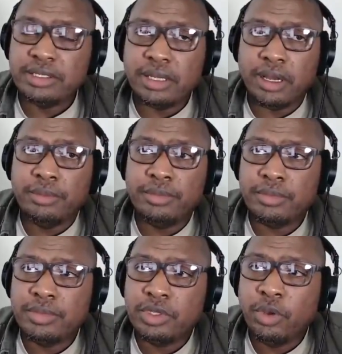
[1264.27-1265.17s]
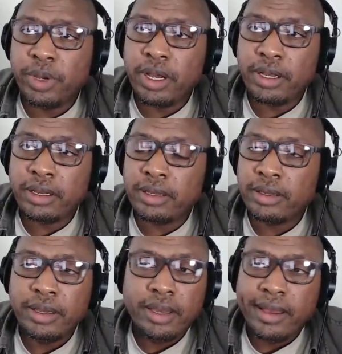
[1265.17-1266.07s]
Um,
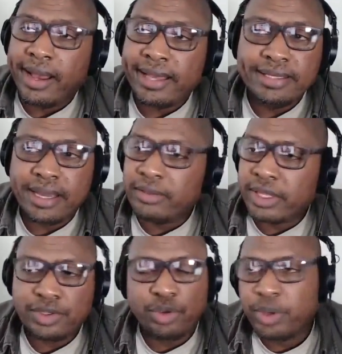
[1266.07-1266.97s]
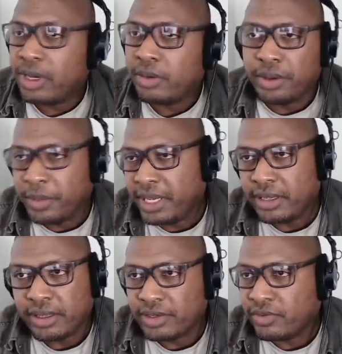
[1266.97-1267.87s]
Tupac, I doubt that Tupac would have
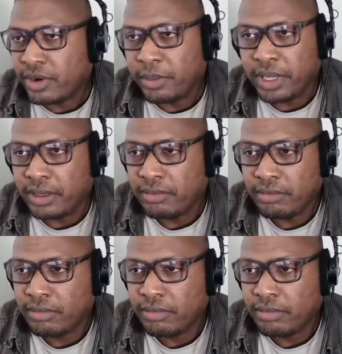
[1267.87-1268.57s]
made it this far, man.